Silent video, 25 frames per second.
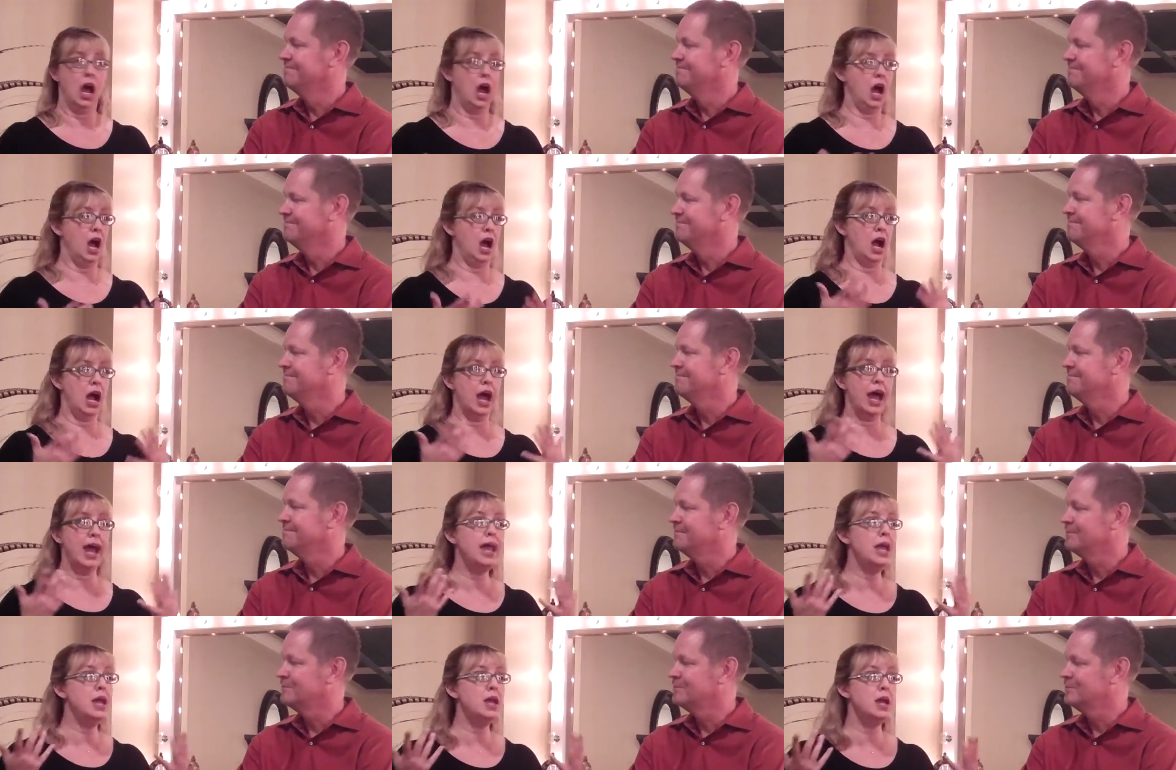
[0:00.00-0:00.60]

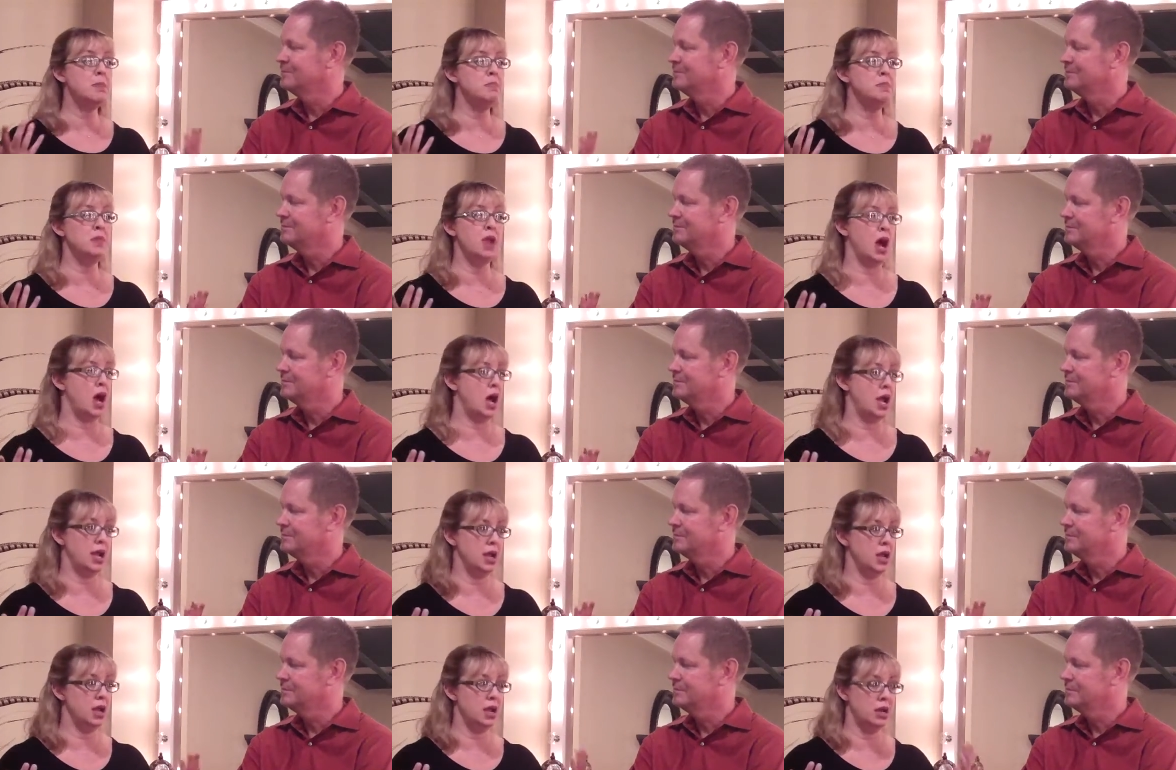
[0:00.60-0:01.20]
Speaker 1: I am
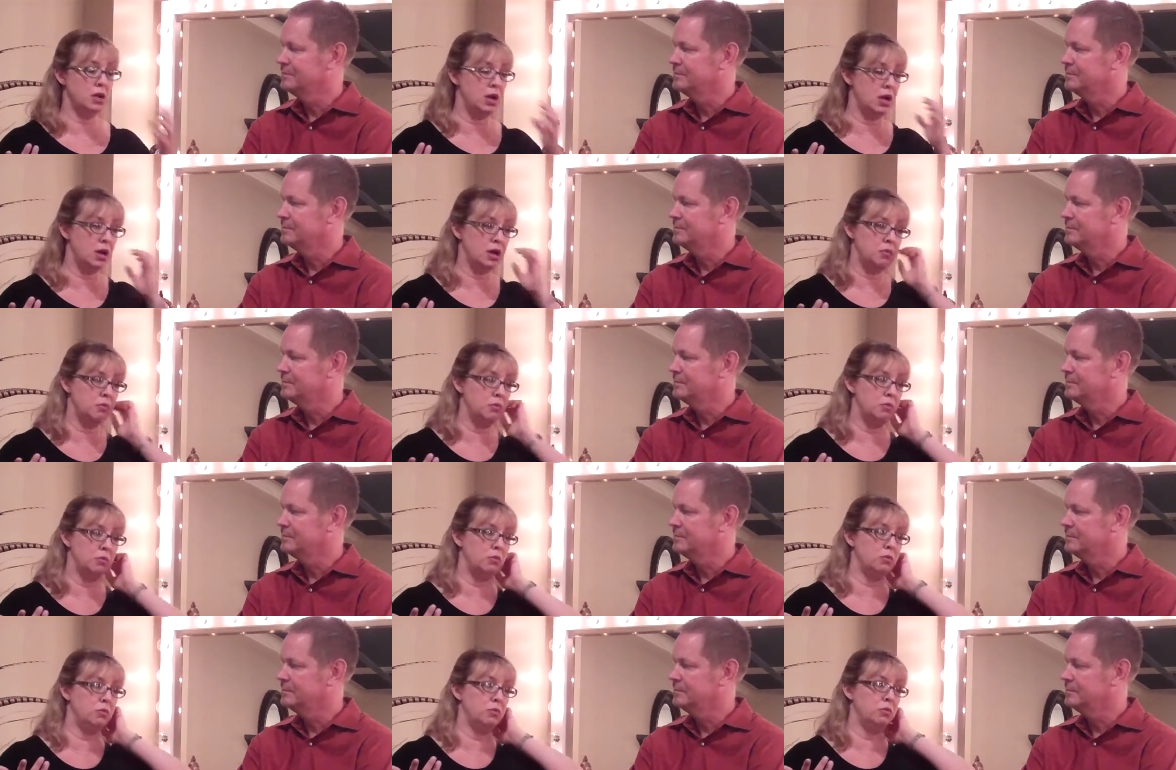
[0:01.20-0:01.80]
not
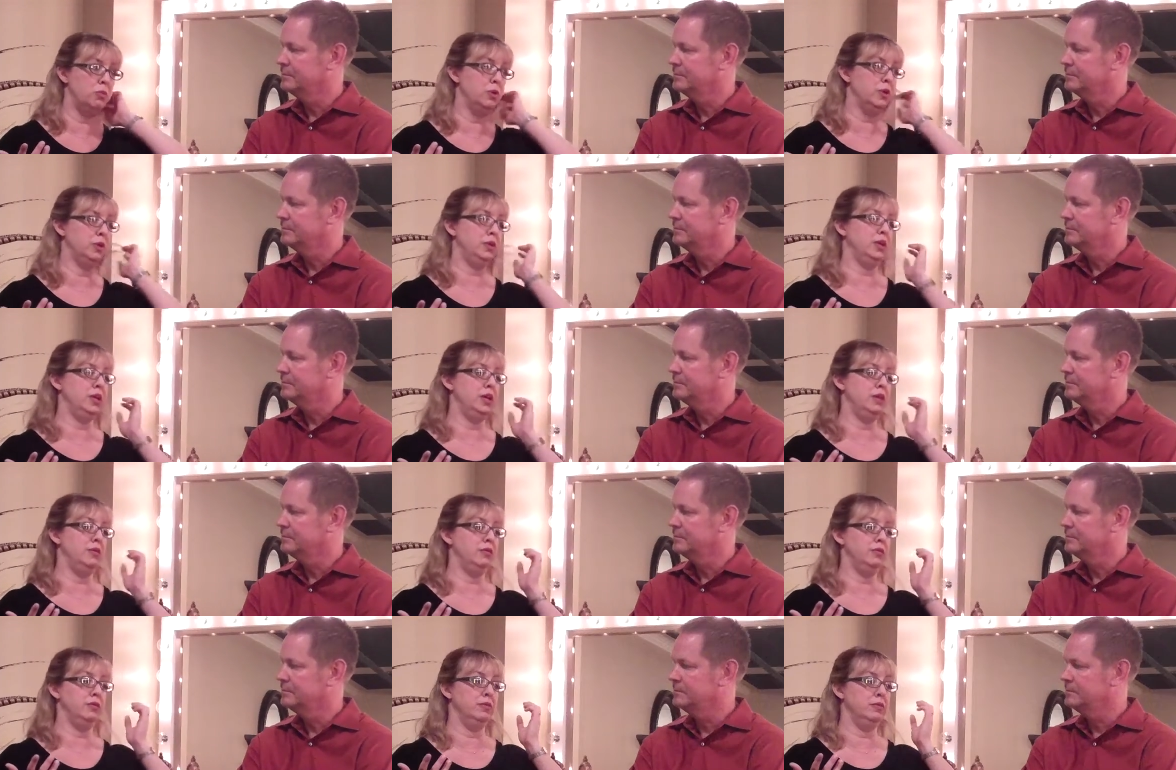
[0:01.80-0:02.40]
um,
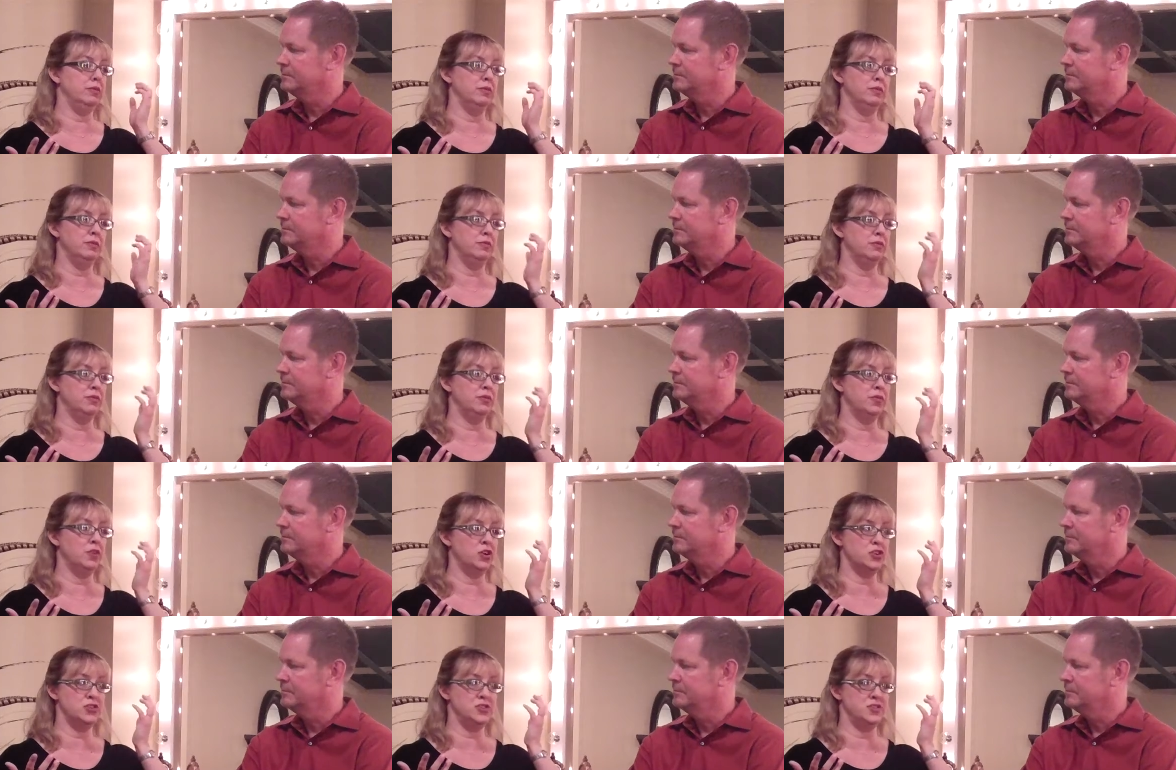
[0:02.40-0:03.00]
really
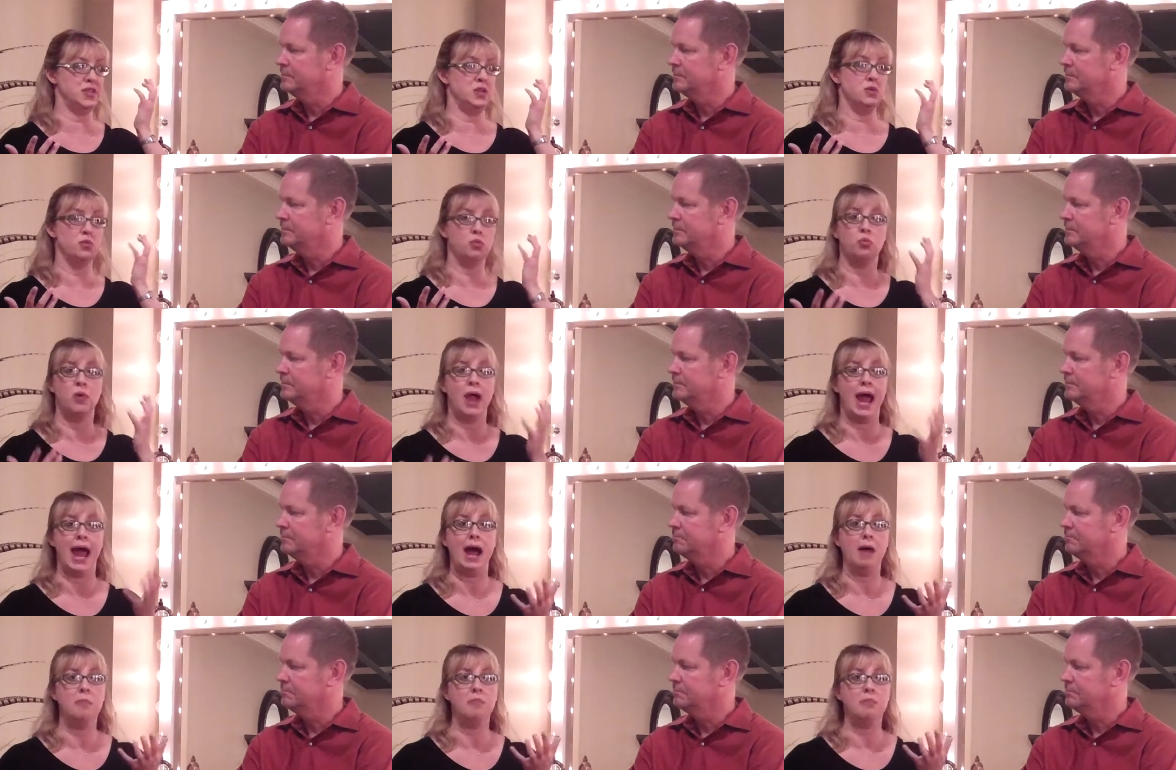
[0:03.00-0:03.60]
versed in
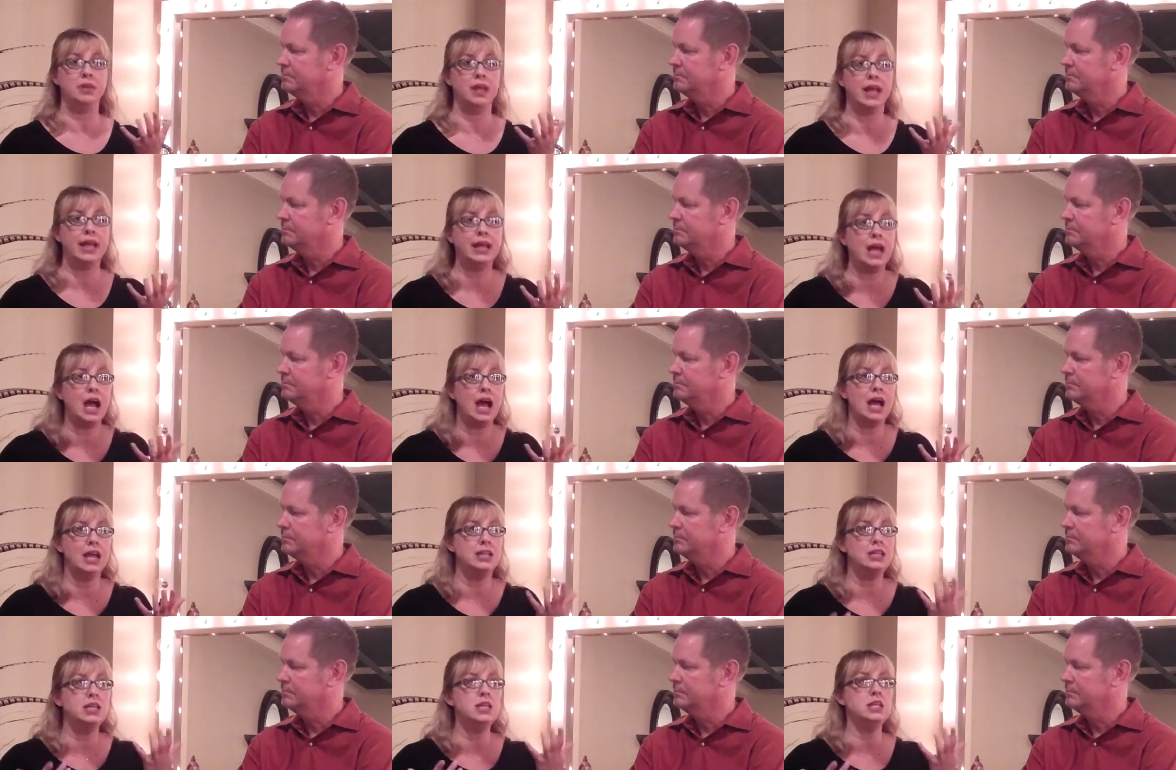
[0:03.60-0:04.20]
rap.
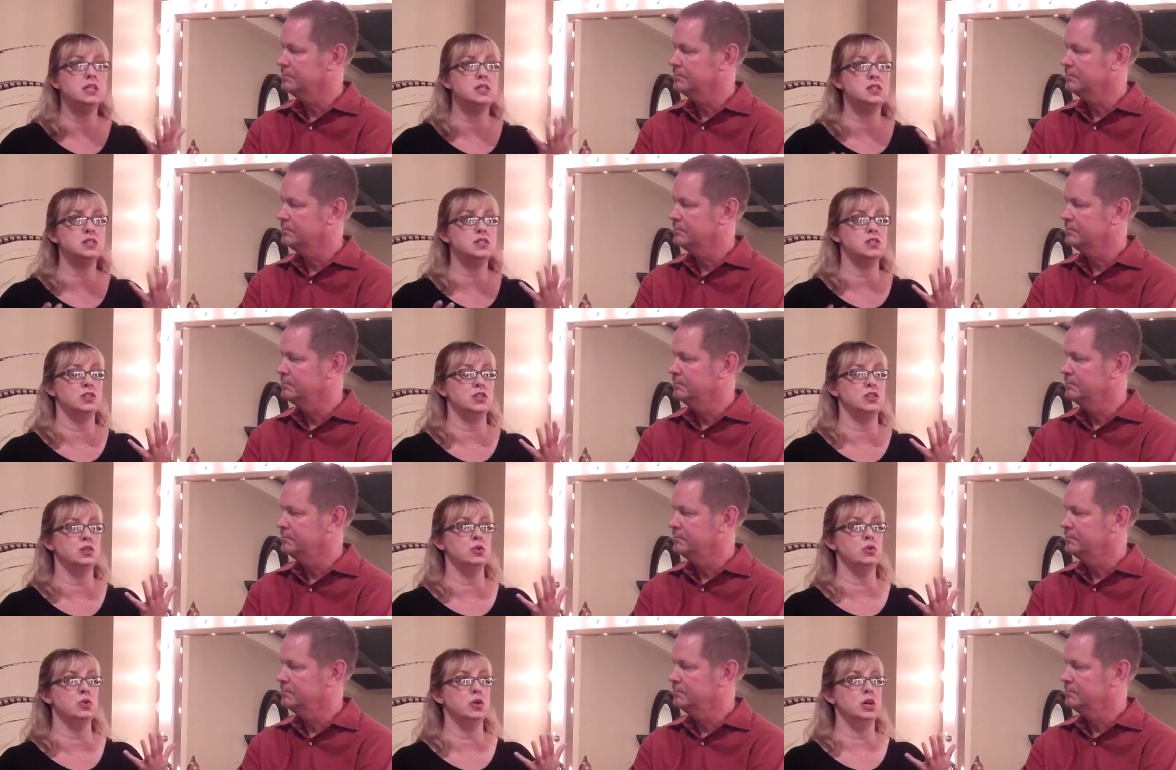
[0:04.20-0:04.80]
Like, I needed
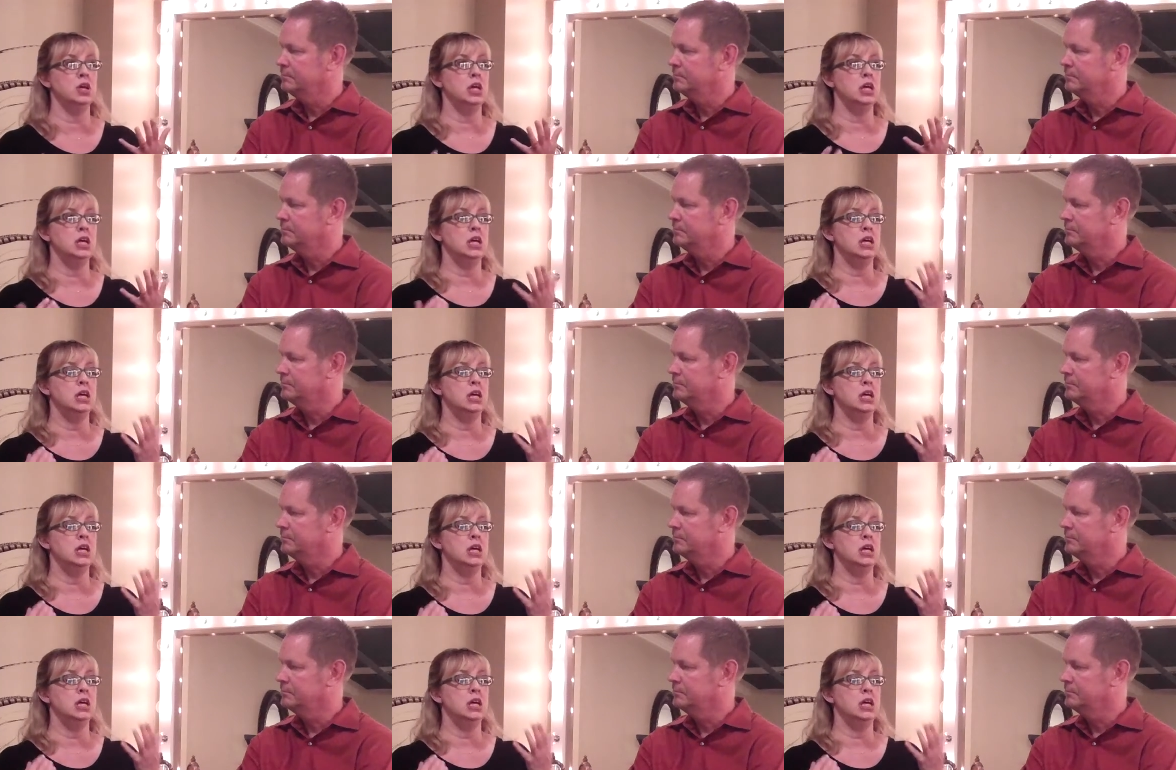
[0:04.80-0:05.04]
to